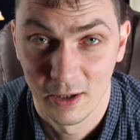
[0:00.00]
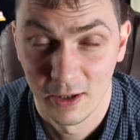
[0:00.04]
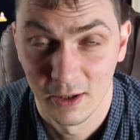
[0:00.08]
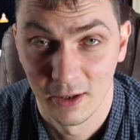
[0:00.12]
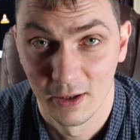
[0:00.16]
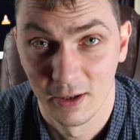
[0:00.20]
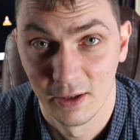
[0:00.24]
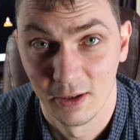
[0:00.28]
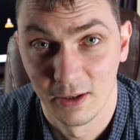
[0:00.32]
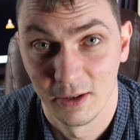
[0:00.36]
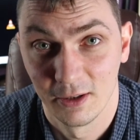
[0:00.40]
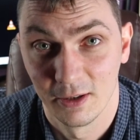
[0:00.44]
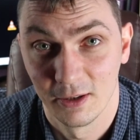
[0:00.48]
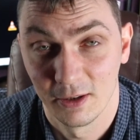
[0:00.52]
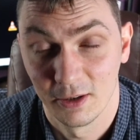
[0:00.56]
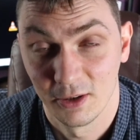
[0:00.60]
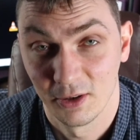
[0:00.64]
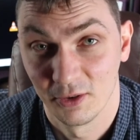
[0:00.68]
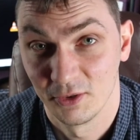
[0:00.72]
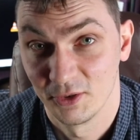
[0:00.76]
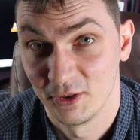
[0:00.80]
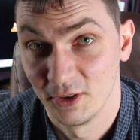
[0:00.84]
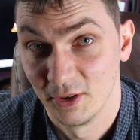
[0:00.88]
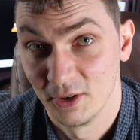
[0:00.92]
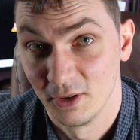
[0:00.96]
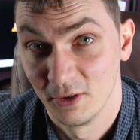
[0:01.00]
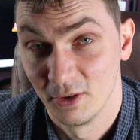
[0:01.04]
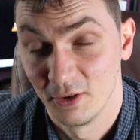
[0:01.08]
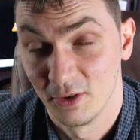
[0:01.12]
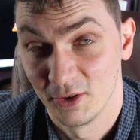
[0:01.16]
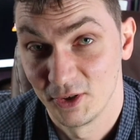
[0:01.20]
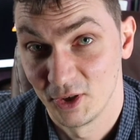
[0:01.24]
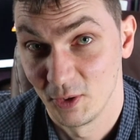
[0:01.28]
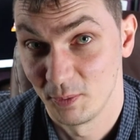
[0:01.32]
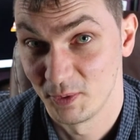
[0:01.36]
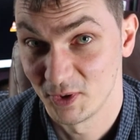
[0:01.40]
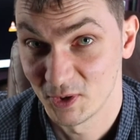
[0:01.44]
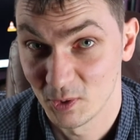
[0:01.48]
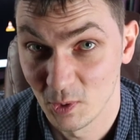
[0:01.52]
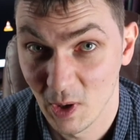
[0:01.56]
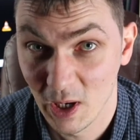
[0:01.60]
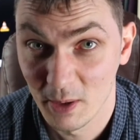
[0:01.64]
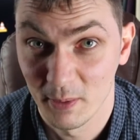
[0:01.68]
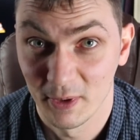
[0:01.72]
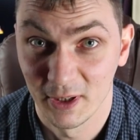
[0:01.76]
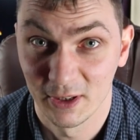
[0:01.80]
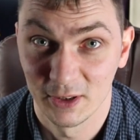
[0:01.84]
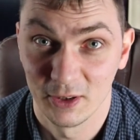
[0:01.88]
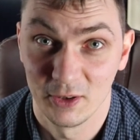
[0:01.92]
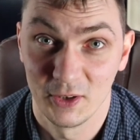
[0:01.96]
uh, consider
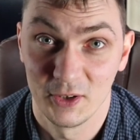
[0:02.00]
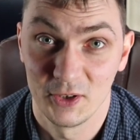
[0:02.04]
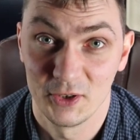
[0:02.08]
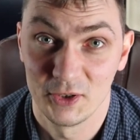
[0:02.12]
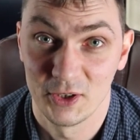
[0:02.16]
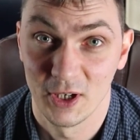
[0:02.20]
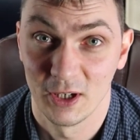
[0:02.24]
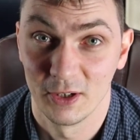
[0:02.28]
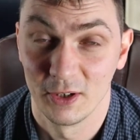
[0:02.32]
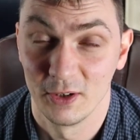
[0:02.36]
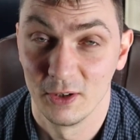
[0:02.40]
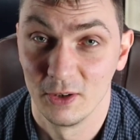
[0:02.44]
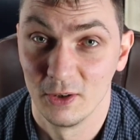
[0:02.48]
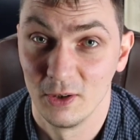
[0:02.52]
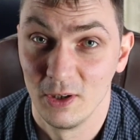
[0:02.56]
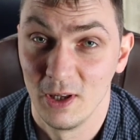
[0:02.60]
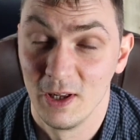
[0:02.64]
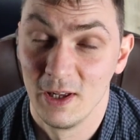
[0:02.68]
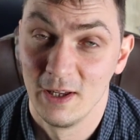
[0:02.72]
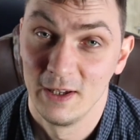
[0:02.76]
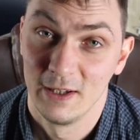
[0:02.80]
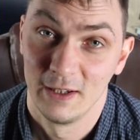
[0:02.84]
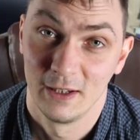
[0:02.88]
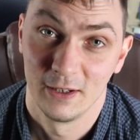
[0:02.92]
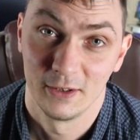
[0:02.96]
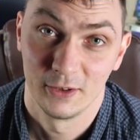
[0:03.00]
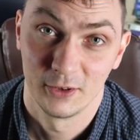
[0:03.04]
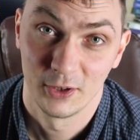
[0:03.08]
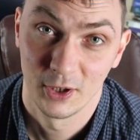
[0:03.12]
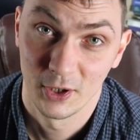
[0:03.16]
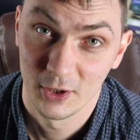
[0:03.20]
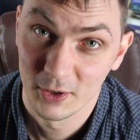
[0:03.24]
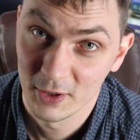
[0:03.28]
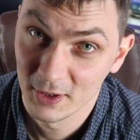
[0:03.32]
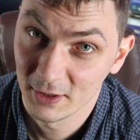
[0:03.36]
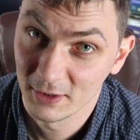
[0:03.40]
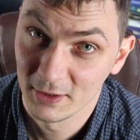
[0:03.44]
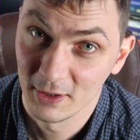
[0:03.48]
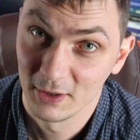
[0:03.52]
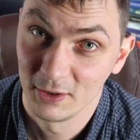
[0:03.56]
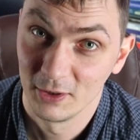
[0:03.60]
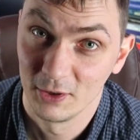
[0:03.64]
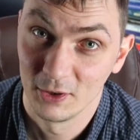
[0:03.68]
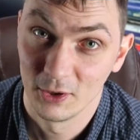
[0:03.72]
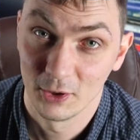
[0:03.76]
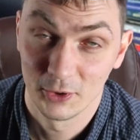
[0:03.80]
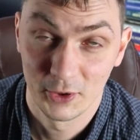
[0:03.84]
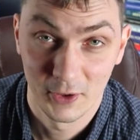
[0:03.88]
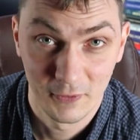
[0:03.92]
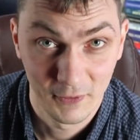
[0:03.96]
subscribing to this channel, turning the
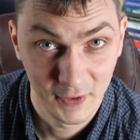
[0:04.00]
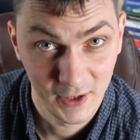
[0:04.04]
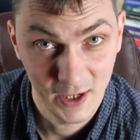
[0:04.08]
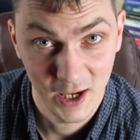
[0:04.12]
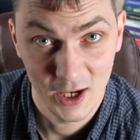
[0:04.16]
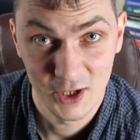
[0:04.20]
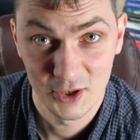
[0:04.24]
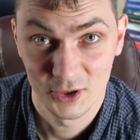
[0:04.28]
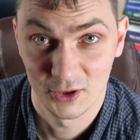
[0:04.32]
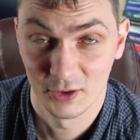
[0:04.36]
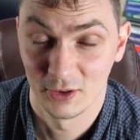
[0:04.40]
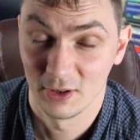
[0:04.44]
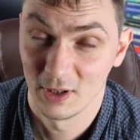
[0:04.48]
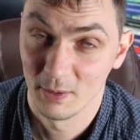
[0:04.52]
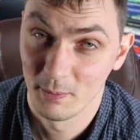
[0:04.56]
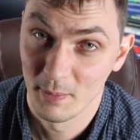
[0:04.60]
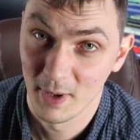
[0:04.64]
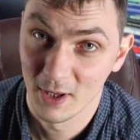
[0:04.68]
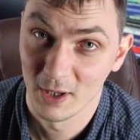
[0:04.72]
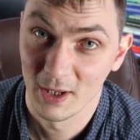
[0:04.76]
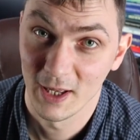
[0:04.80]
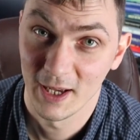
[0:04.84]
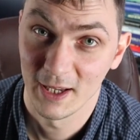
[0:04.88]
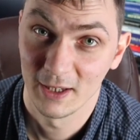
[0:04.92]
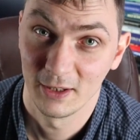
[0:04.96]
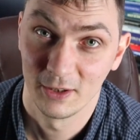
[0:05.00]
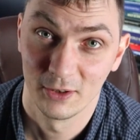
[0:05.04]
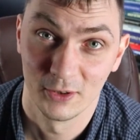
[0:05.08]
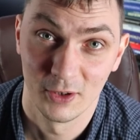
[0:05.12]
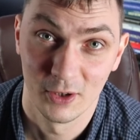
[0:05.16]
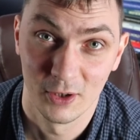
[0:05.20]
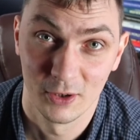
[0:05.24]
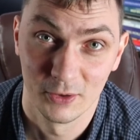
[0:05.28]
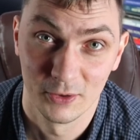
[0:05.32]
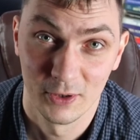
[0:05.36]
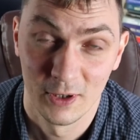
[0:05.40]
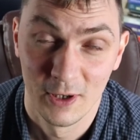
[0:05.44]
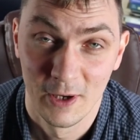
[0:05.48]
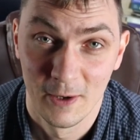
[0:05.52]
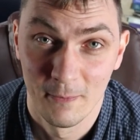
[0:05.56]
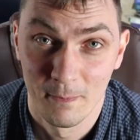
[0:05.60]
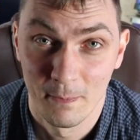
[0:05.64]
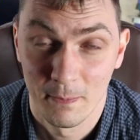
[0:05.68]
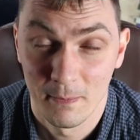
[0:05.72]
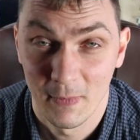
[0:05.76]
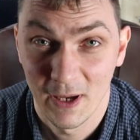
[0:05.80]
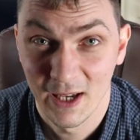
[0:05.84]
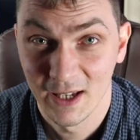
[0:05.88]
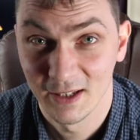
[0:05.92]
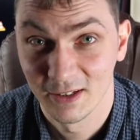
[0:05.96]
notification, the bell icon on
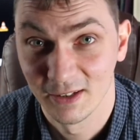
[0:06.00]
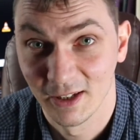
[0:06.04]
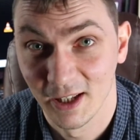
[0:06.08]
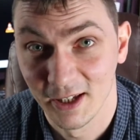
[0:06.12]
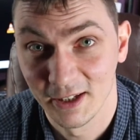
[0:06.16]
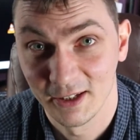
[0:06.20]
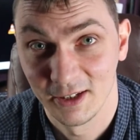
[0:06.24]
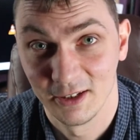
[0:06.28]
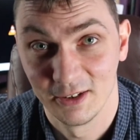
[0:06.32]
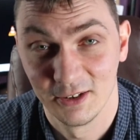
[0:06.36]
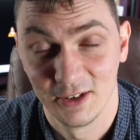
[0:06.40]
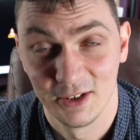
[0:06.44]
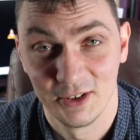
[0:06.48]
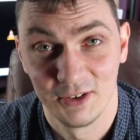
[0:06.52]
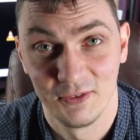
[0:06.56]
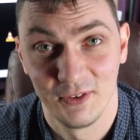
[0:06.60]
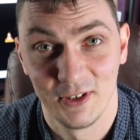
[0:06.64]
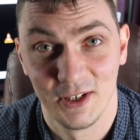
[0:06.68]
and liking this